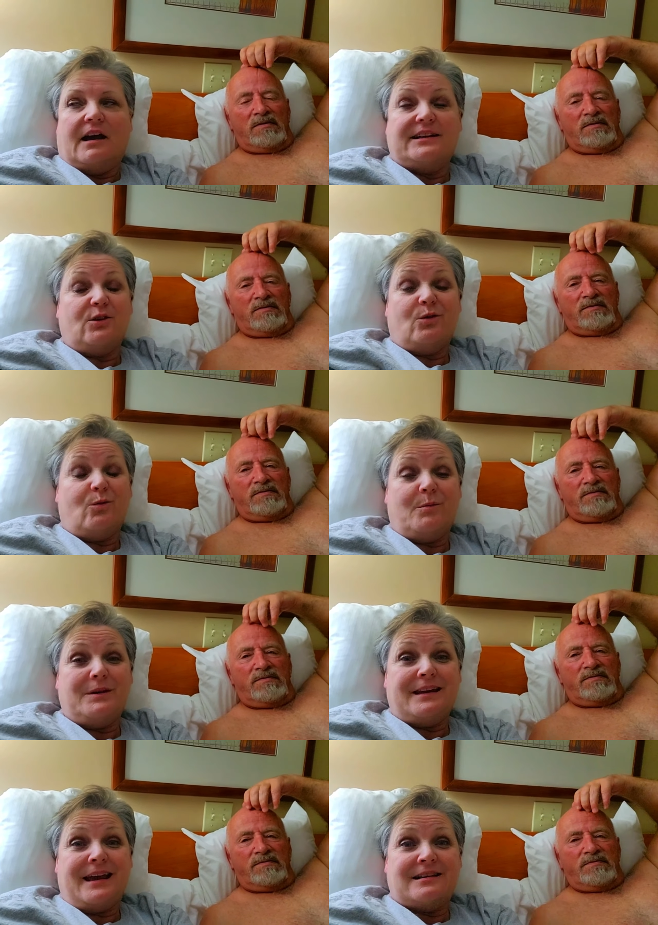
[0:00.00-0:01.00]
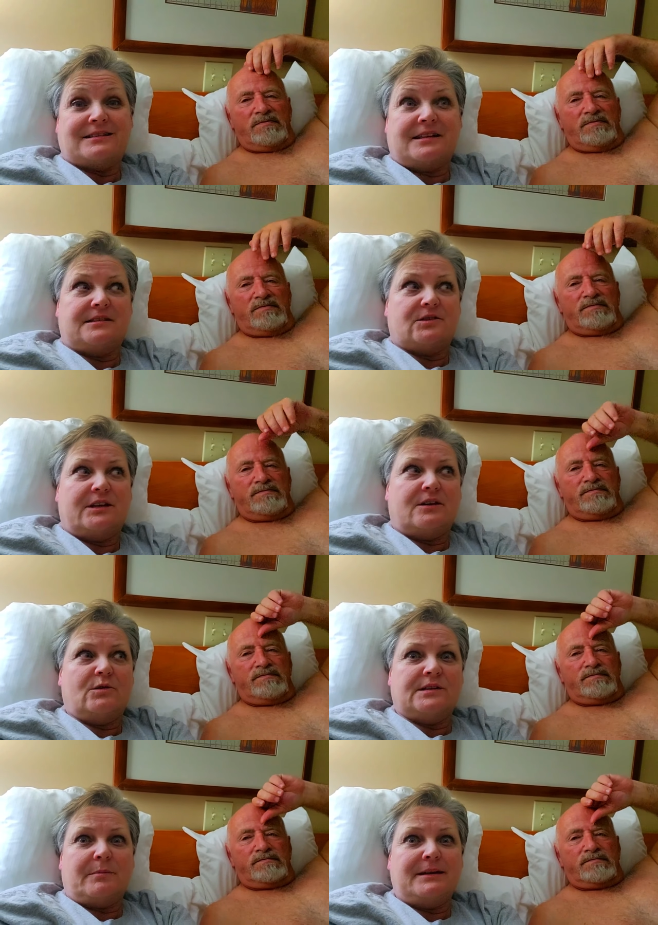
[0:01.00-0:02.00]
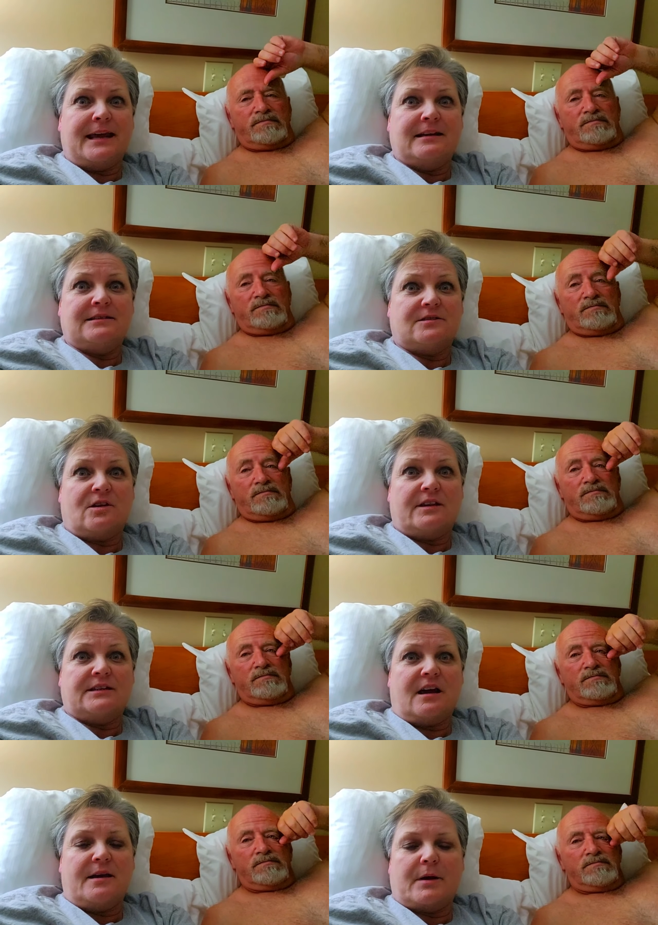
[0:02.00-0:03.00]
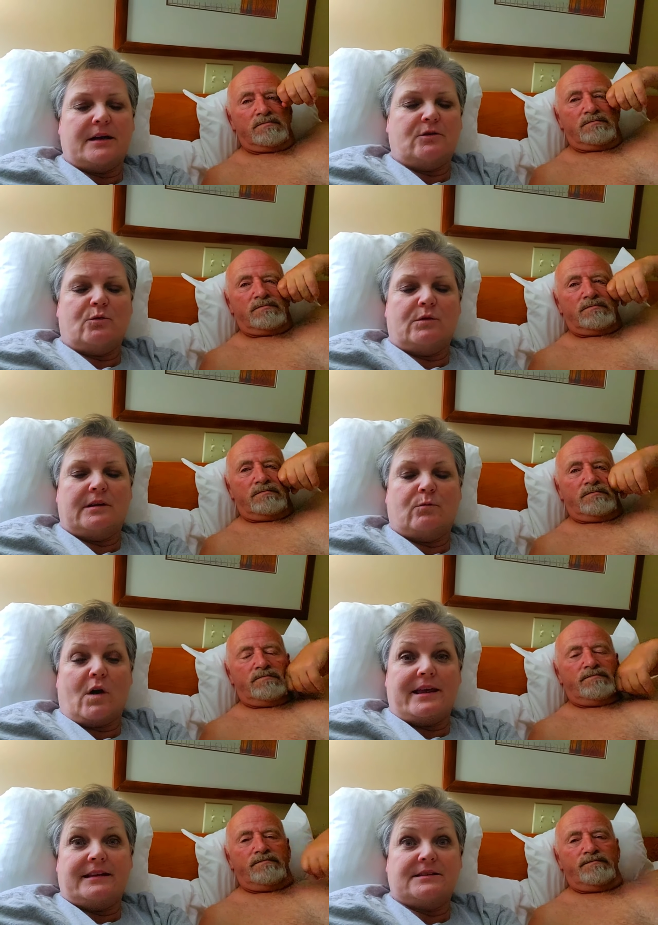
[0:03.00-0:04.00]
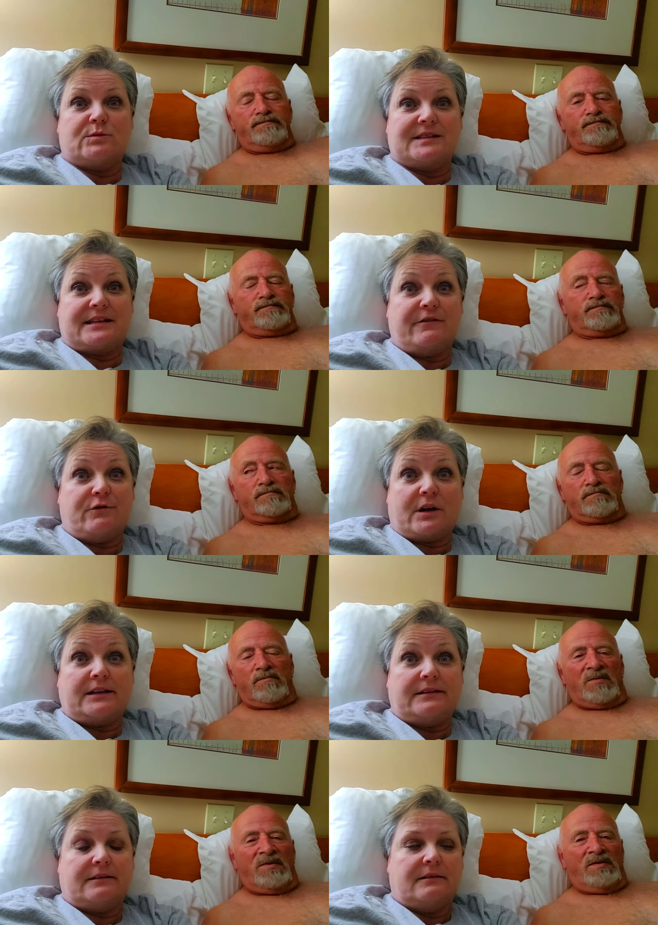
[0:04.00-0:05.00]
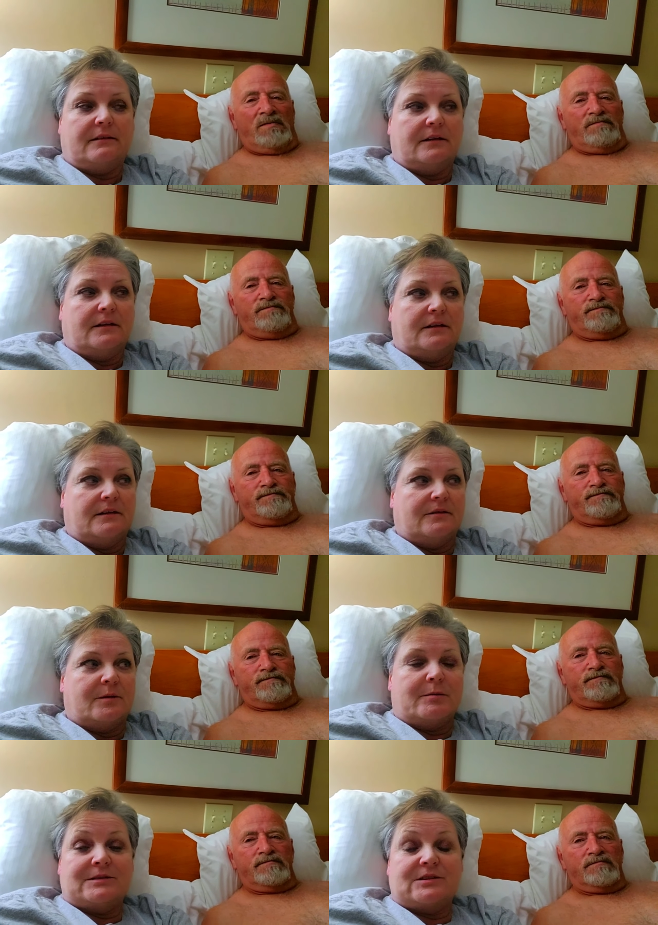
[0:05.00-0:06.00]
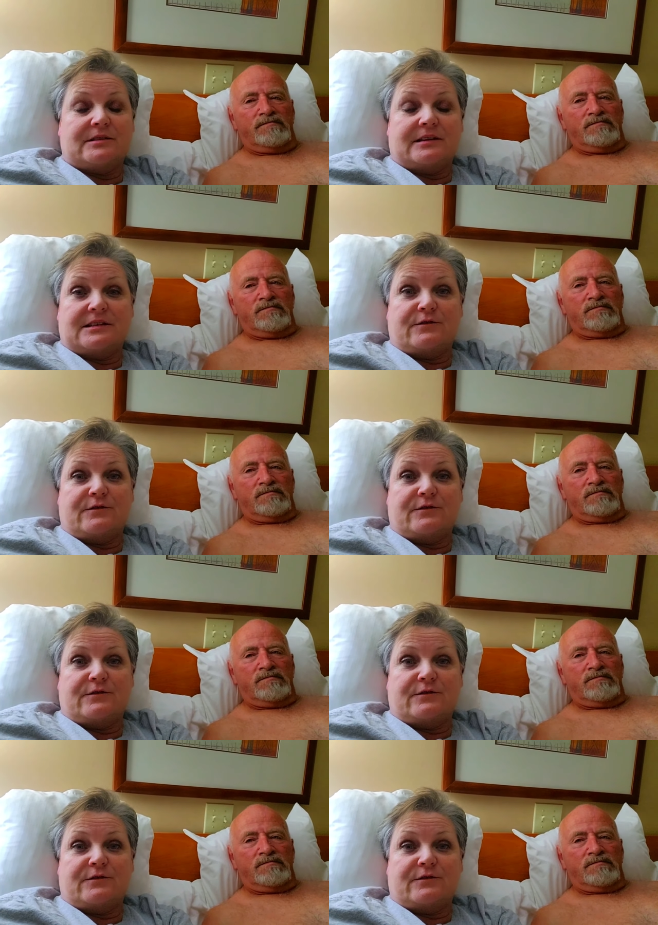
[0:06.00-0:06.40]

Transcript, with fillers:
Speaker 1: I don't go up and dance. He so he goes up and dances all the time. I don't know what why this was different. Mm. Maybe it's because his